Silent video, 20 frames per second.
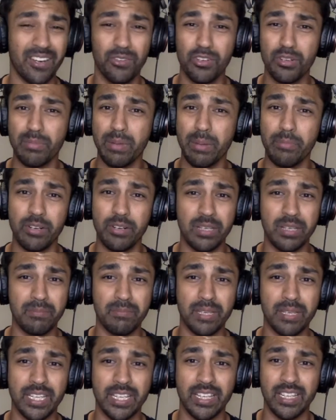remember him
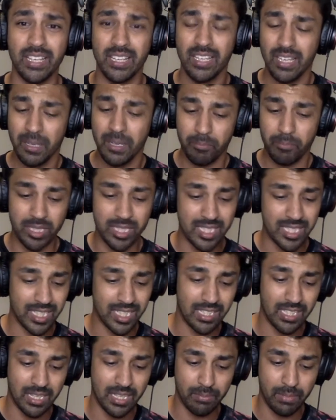being
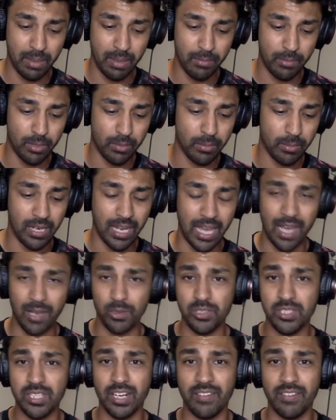particularly memorable
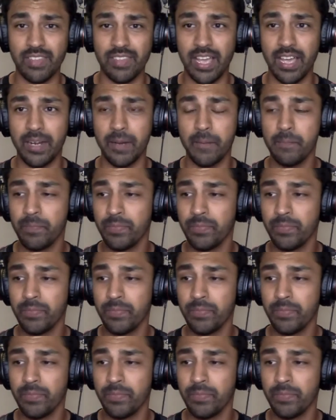outside of that.